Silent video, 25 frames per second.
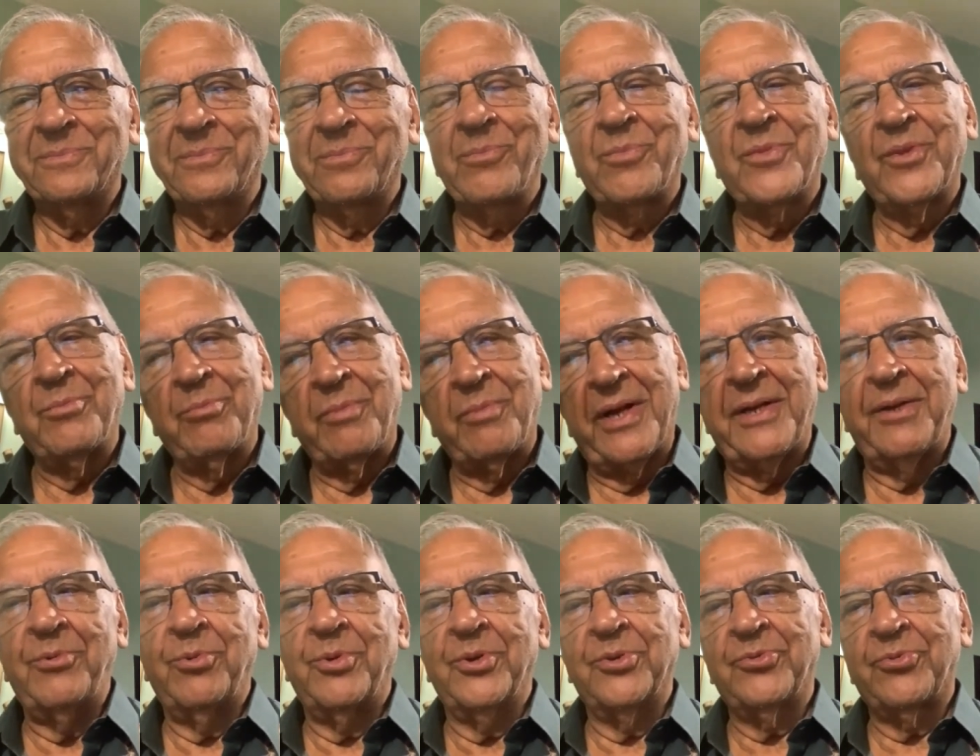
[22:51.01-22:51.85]
The
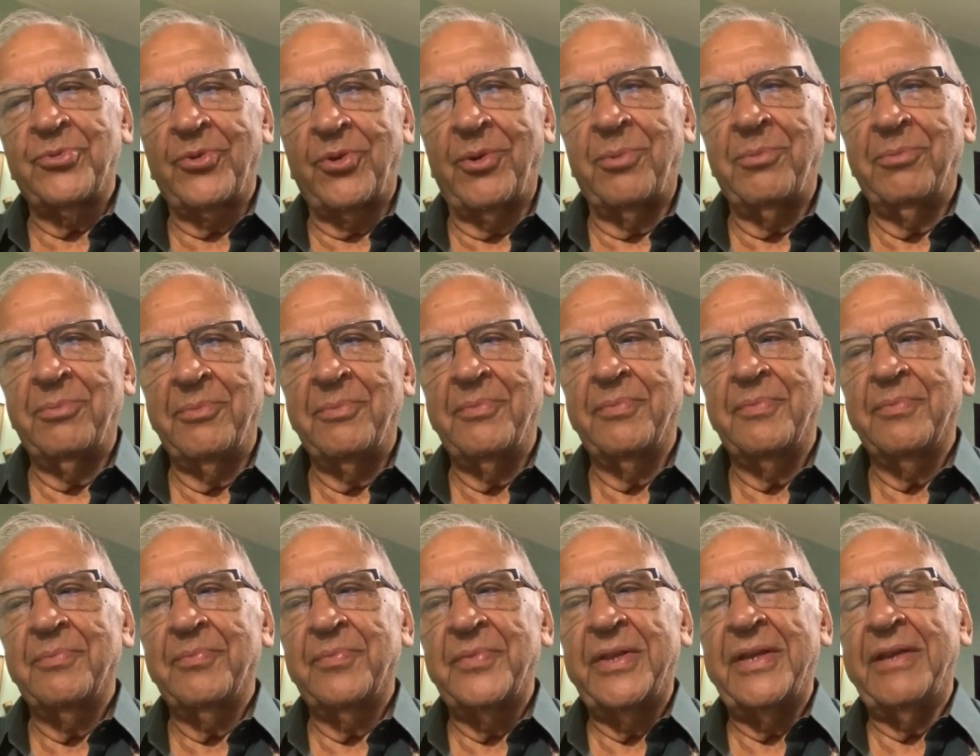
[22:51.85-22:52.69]
money was from
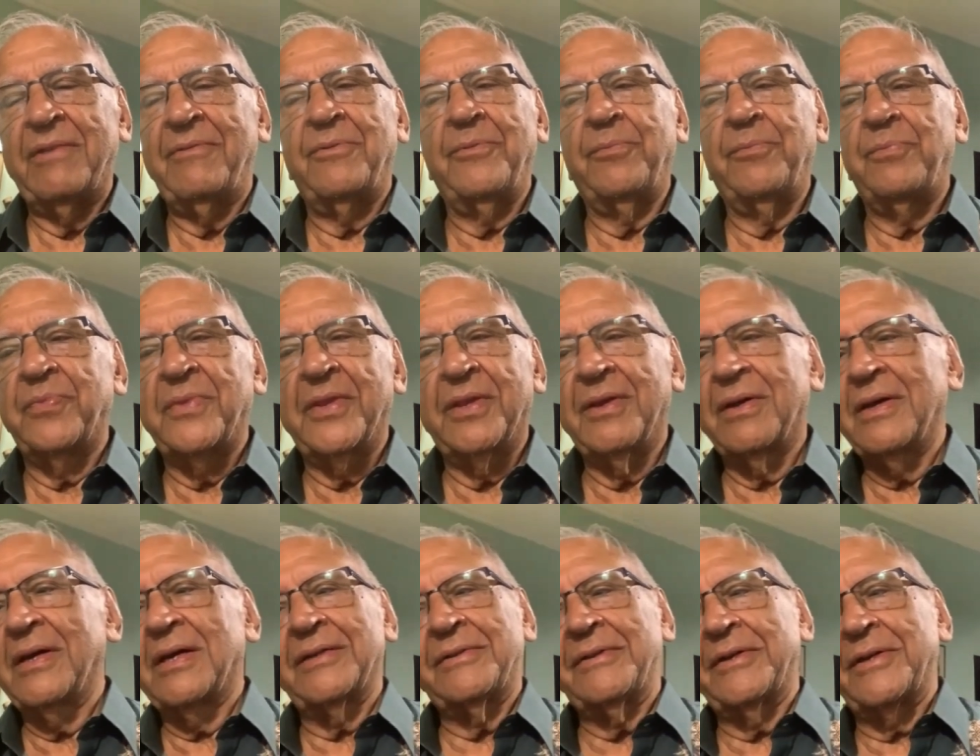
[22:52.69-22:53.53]
the
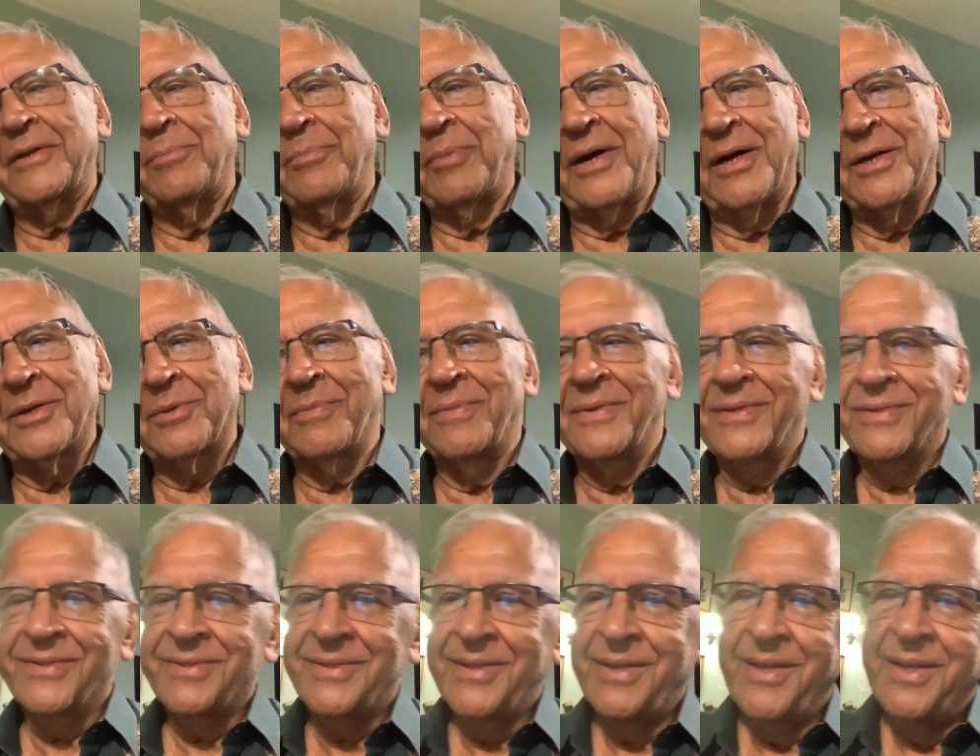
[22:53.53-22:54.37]
other
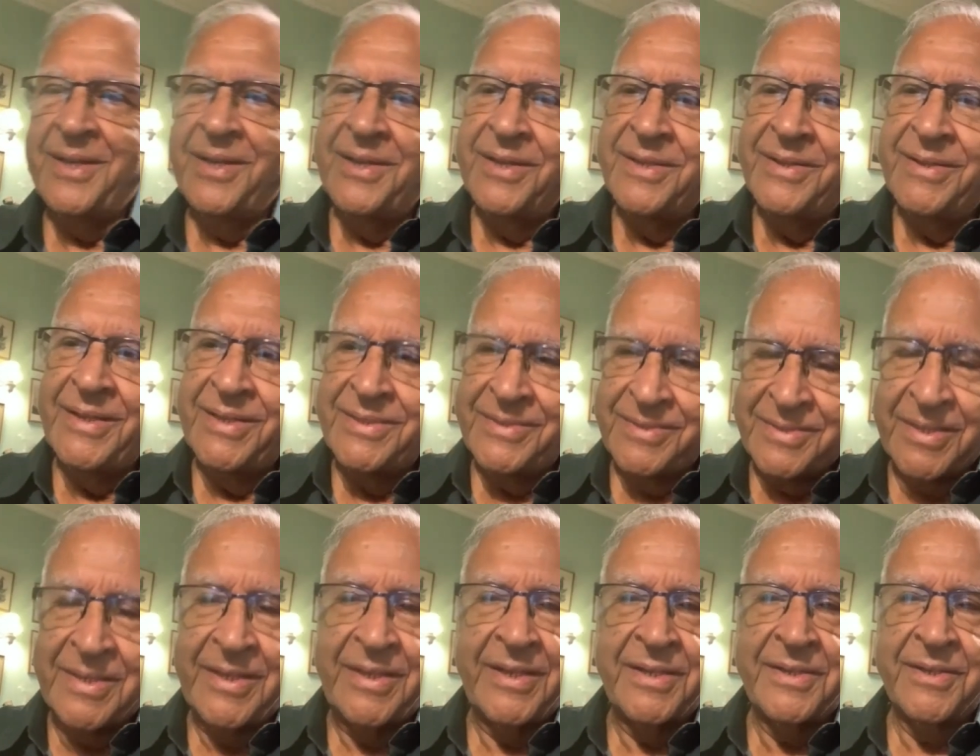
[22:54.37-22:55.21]
departments. As
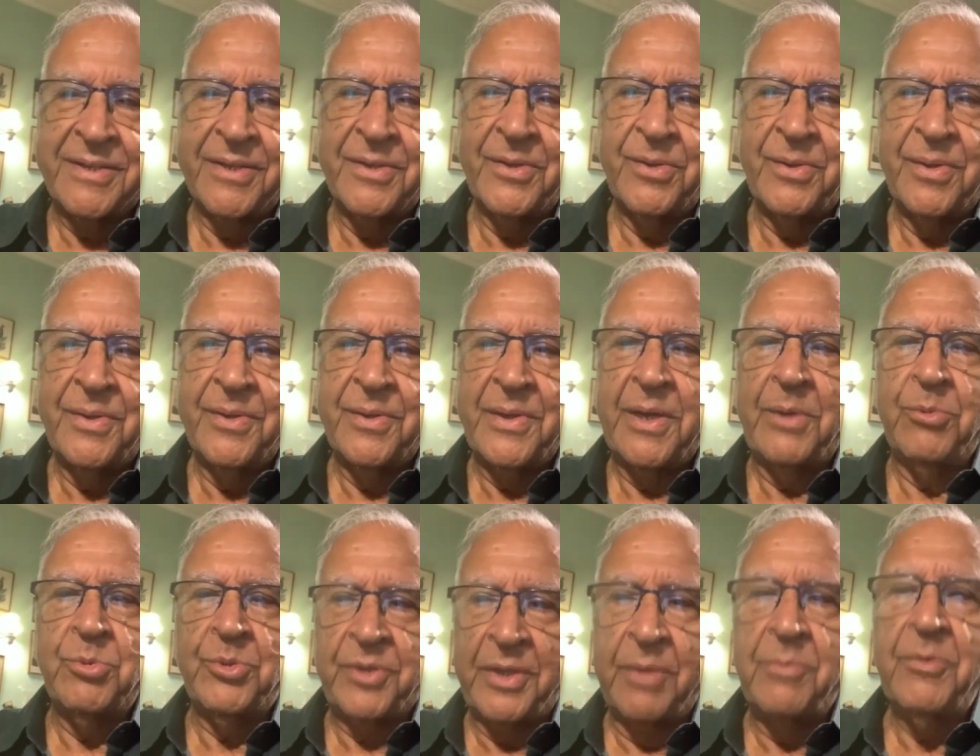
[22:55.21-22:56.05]
collector, I
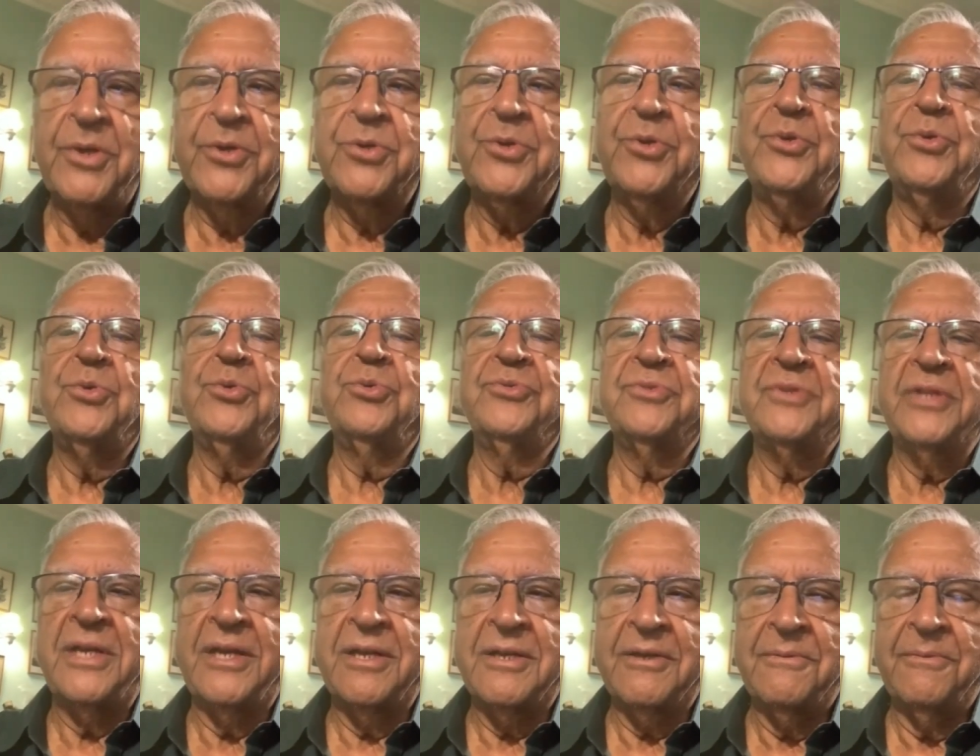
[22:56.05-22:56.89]
was able to use
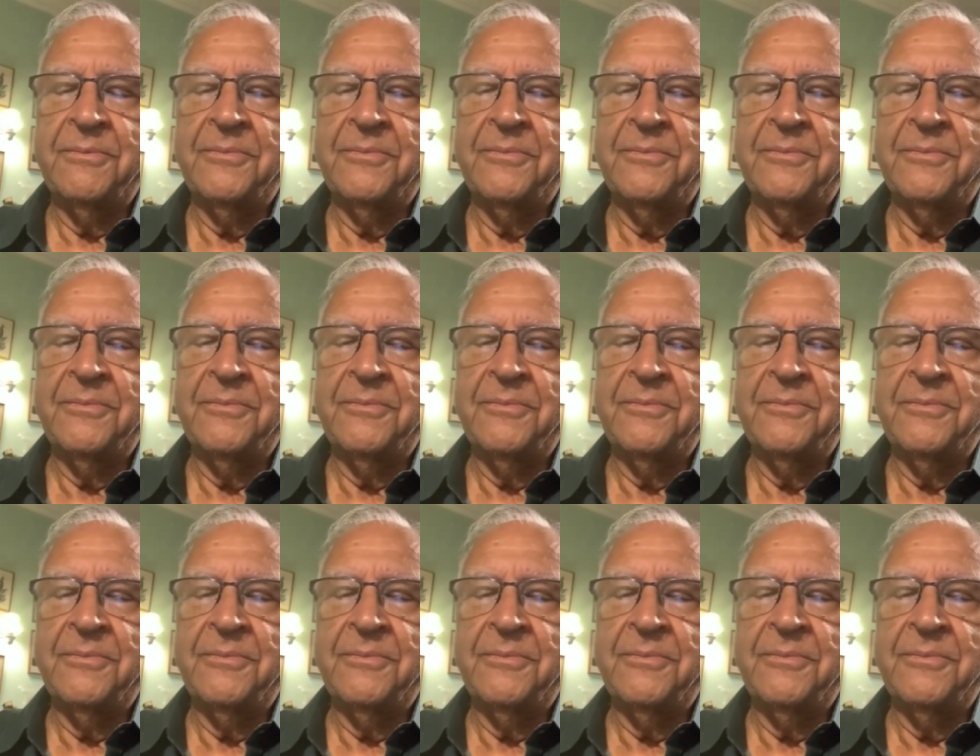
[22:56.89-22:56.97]
that.